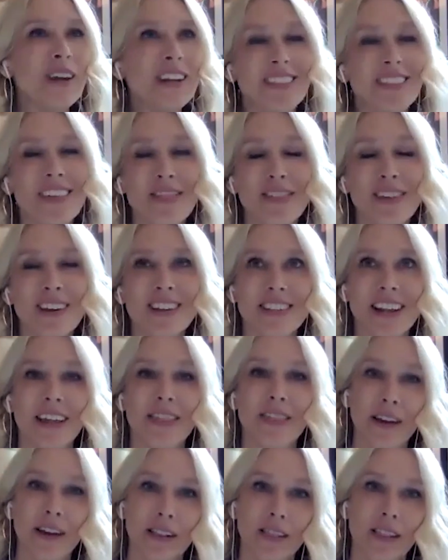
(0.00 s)
did the things that I
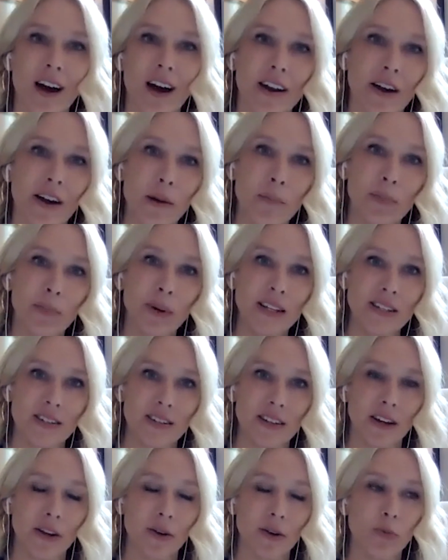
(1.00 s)
think a lot of companies
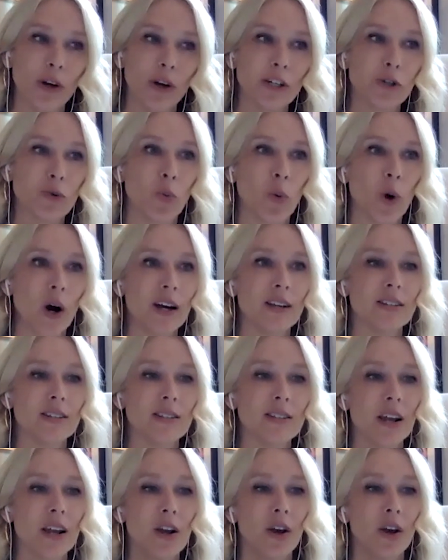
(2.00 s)
did, which
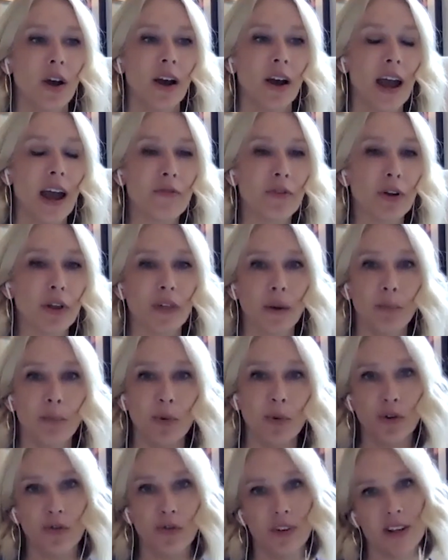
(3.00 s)
was everything
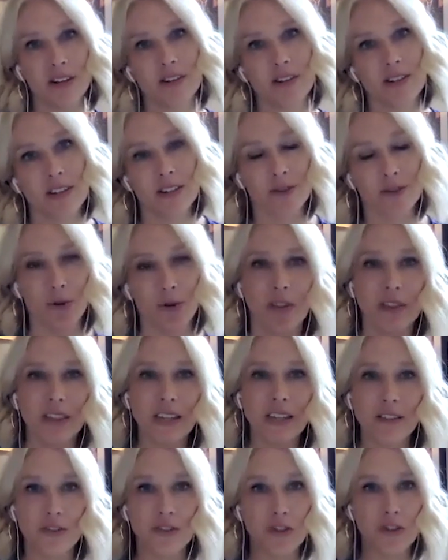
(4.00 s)
moved into sort of
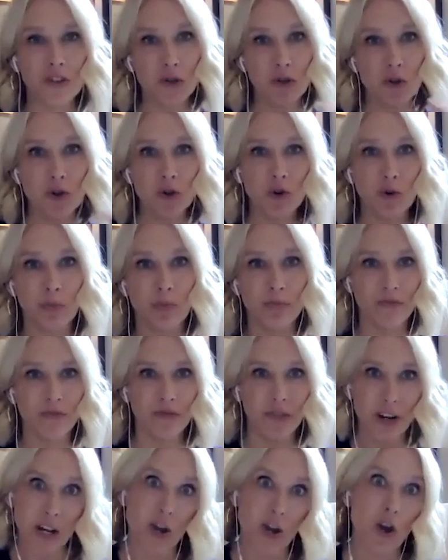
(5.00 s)
these Zoom
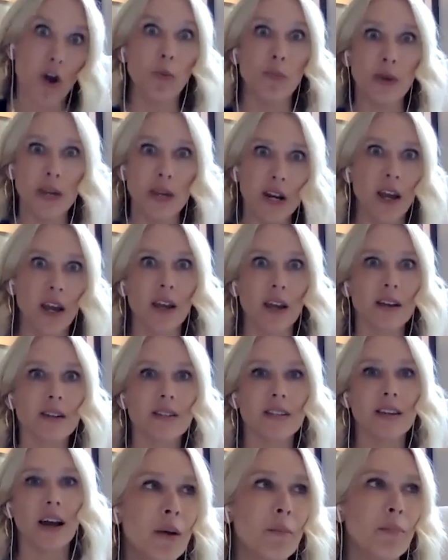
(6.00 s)
video
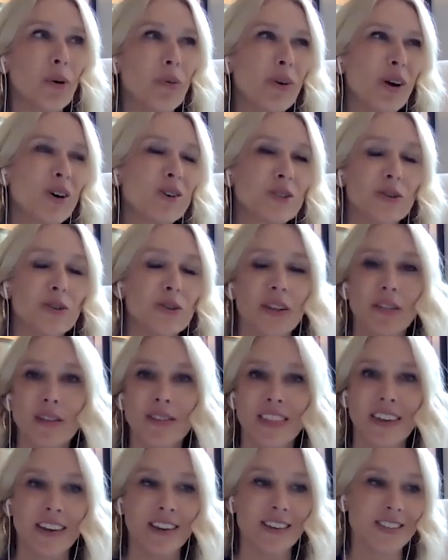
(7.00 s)
meetings. But we also did the
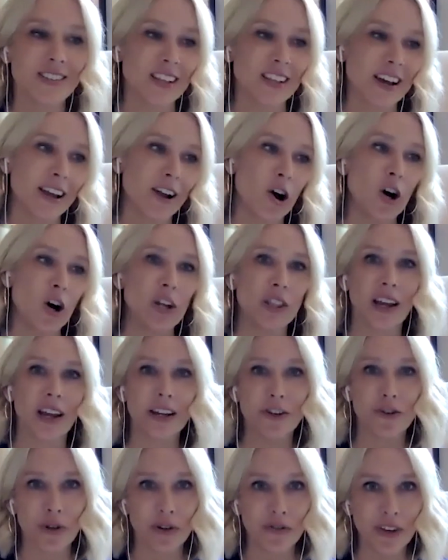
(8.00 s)
things like online
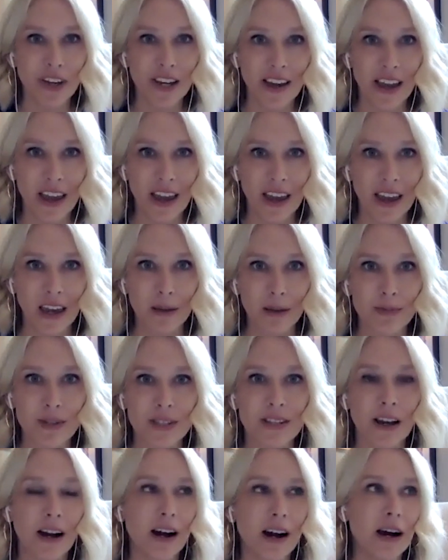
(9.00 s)
trivia games.